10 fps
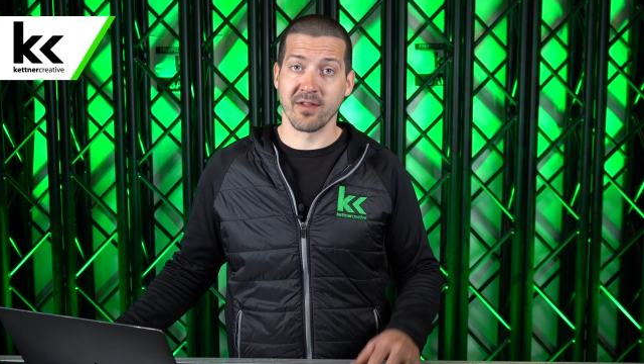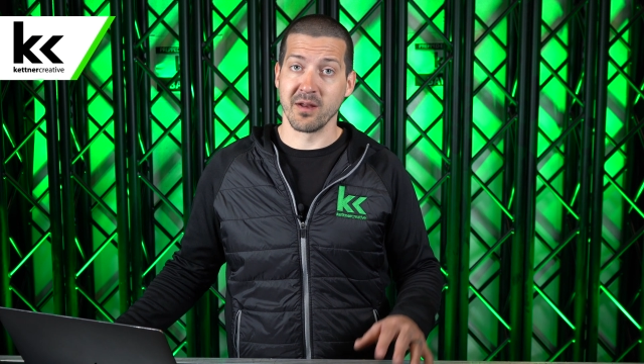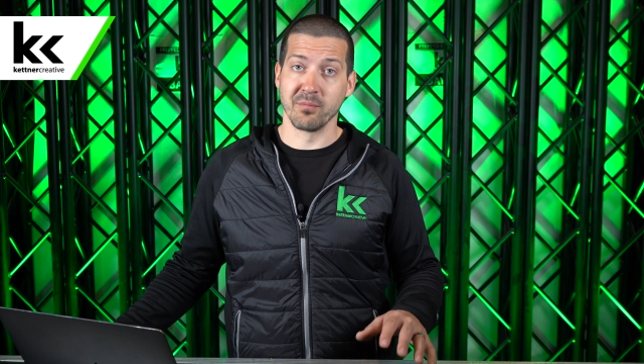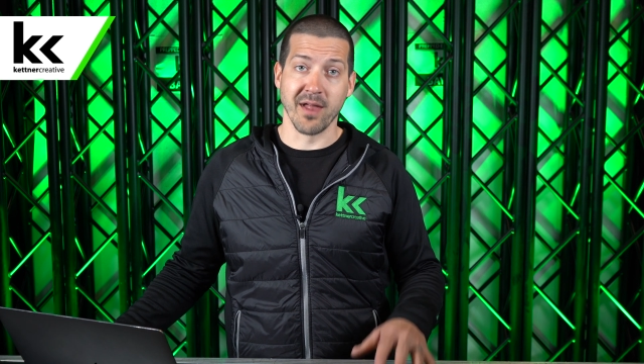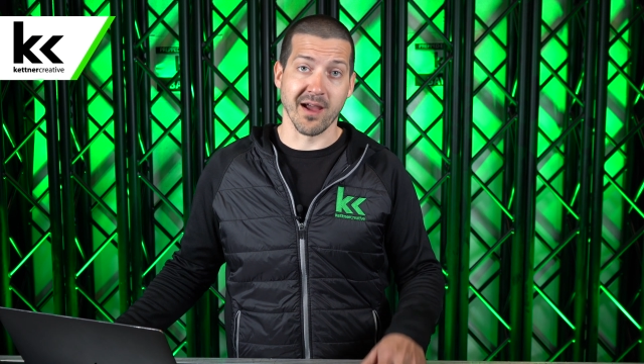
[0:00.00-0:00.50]

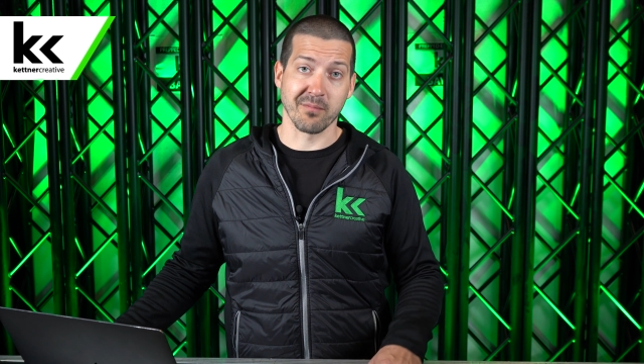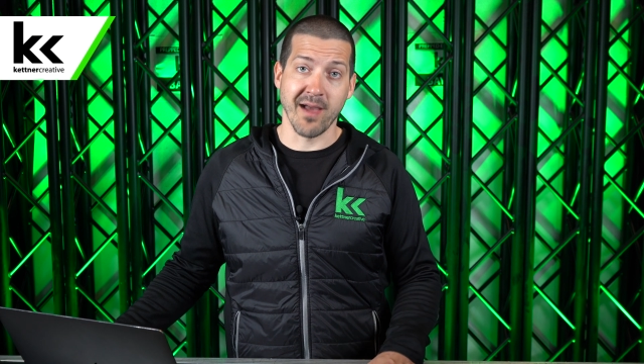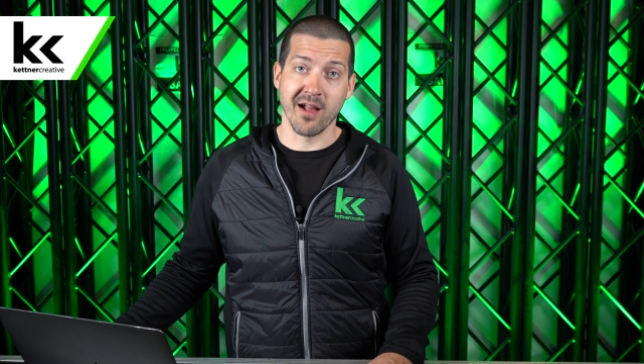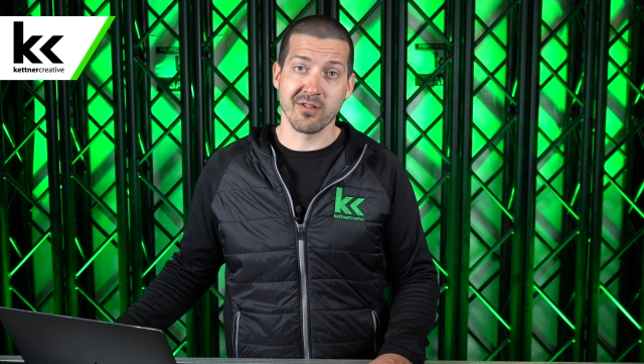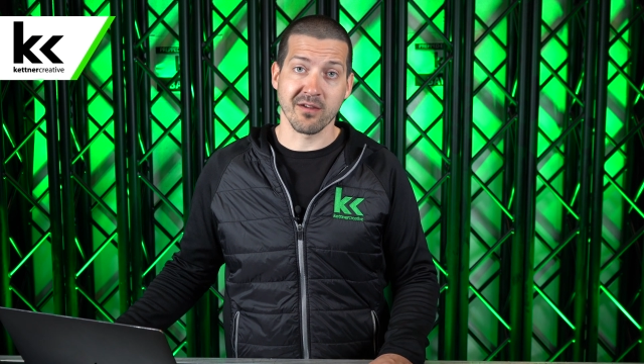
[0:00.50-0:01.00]
any
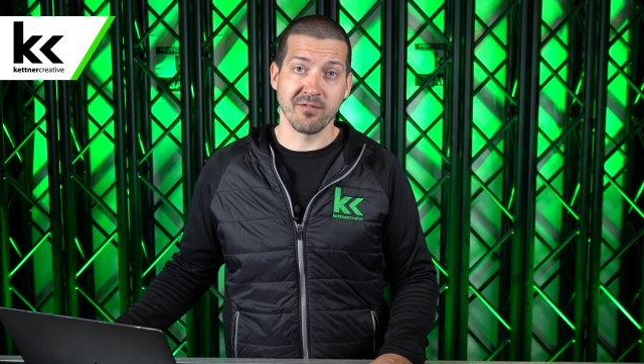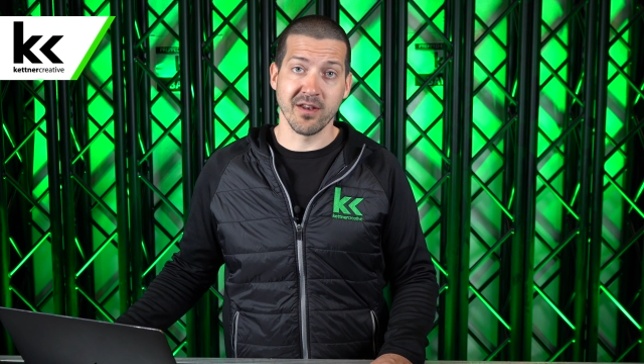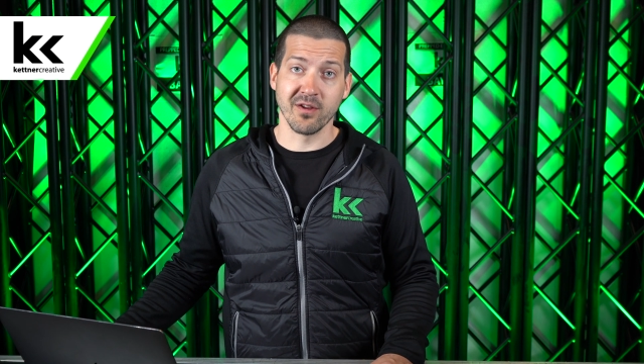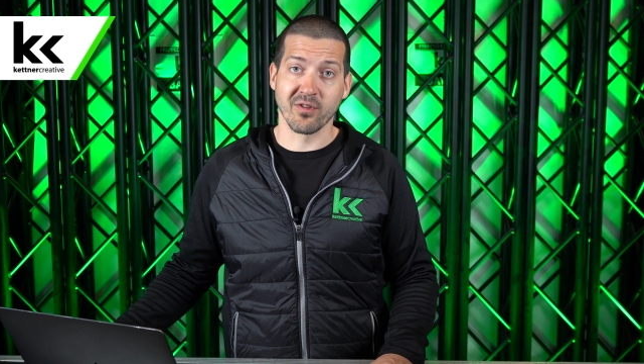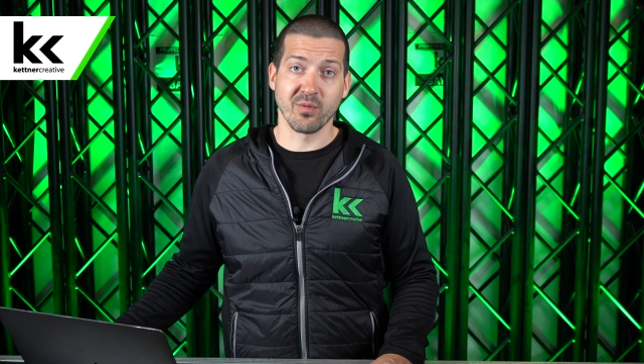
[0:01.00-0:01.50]
Blackmagic
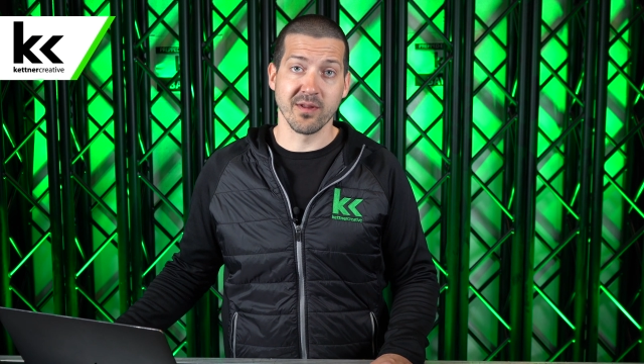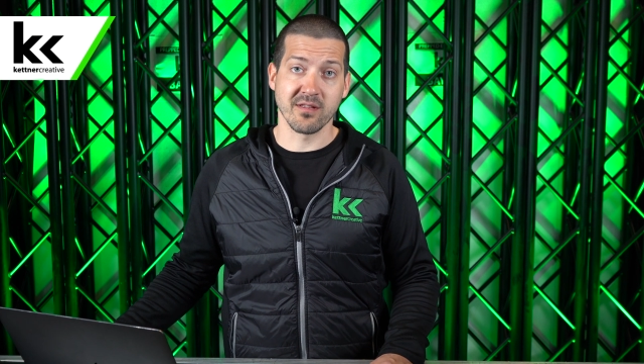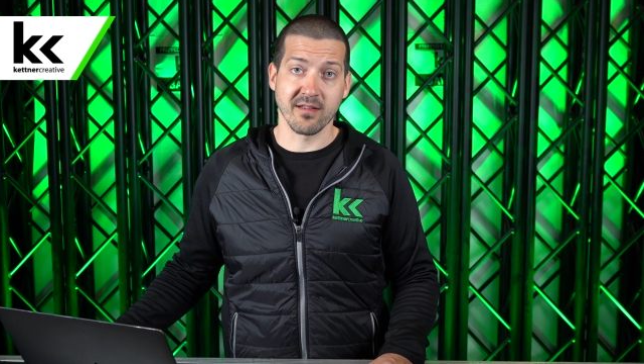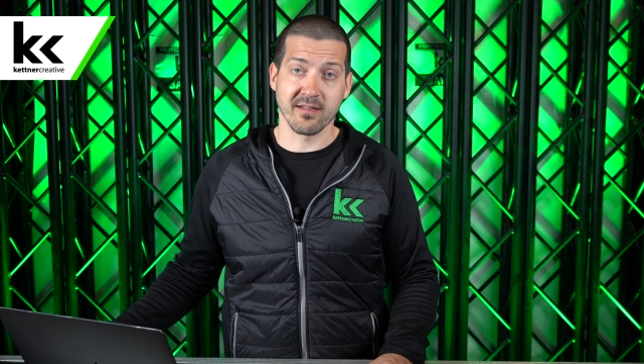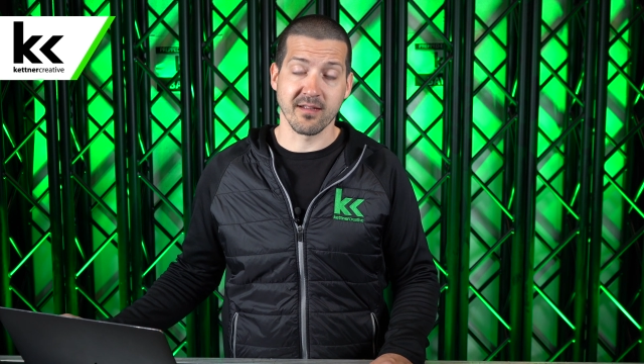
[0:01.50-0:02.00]
video
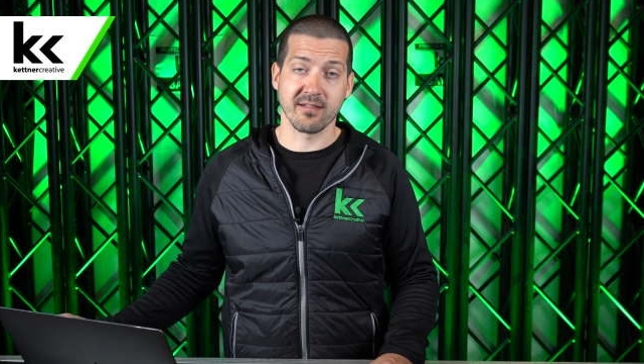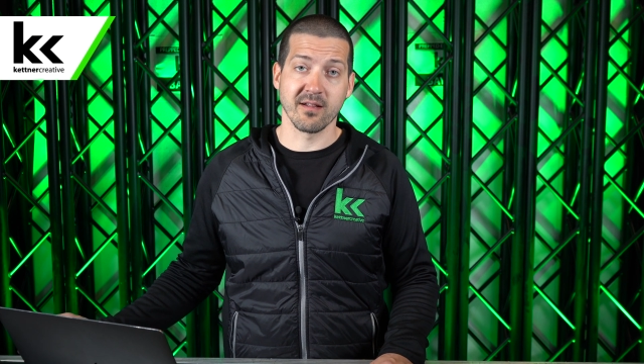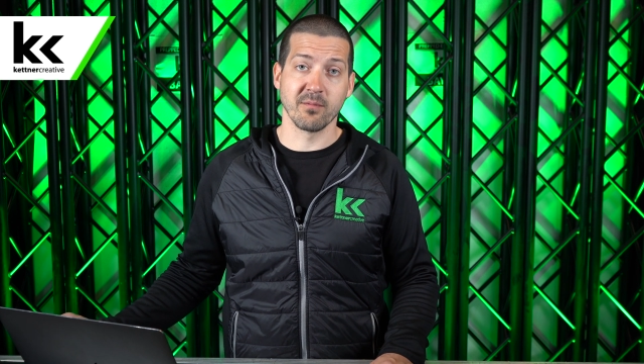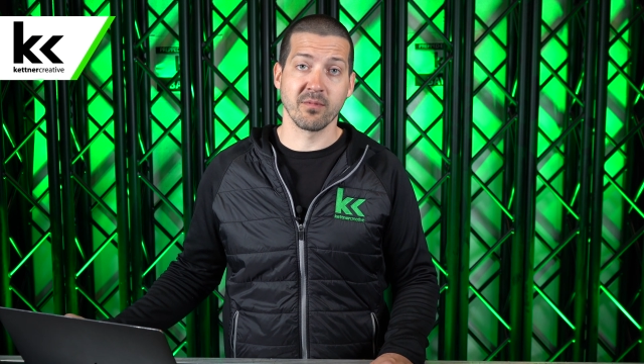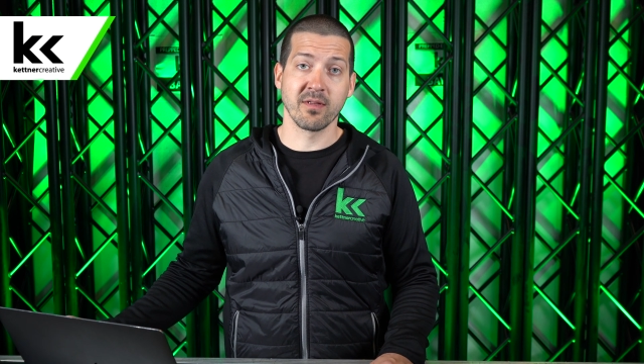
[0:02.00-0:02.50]
switching
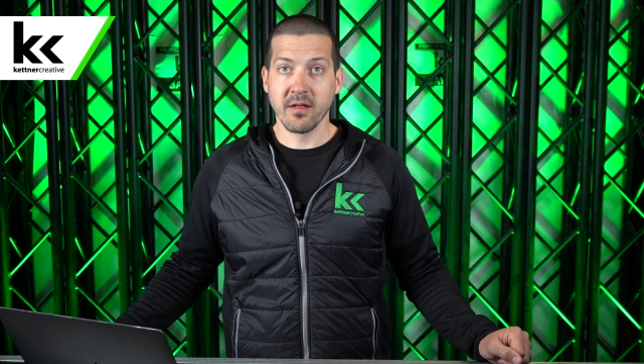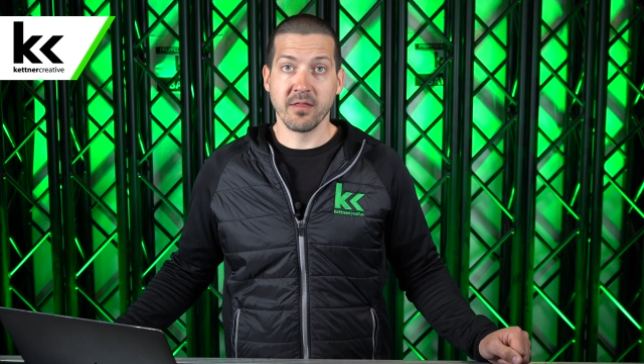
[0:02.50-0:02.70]
systems.